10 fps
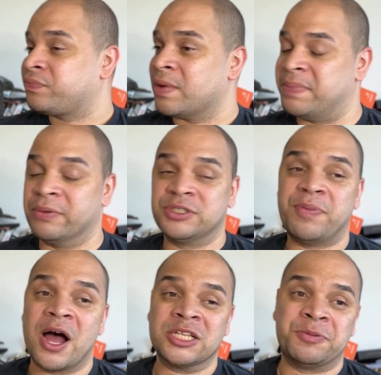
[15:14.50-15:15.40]
being
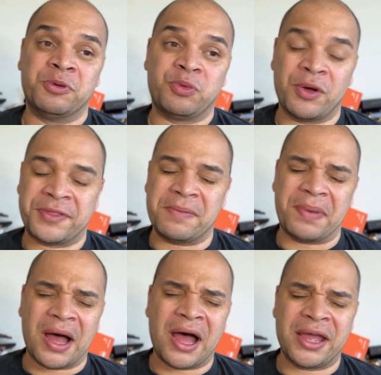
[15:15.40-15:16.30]
responsible with what they
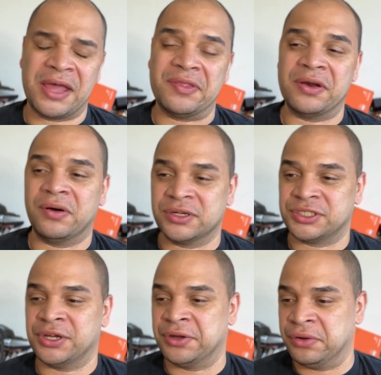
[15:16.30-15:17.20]
buy, and then
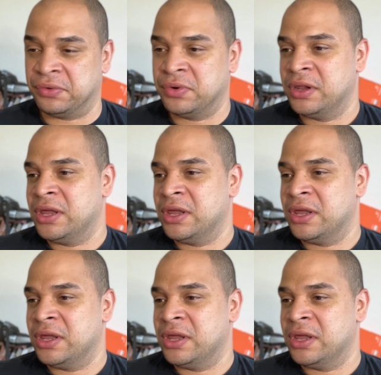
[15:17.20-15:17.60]
also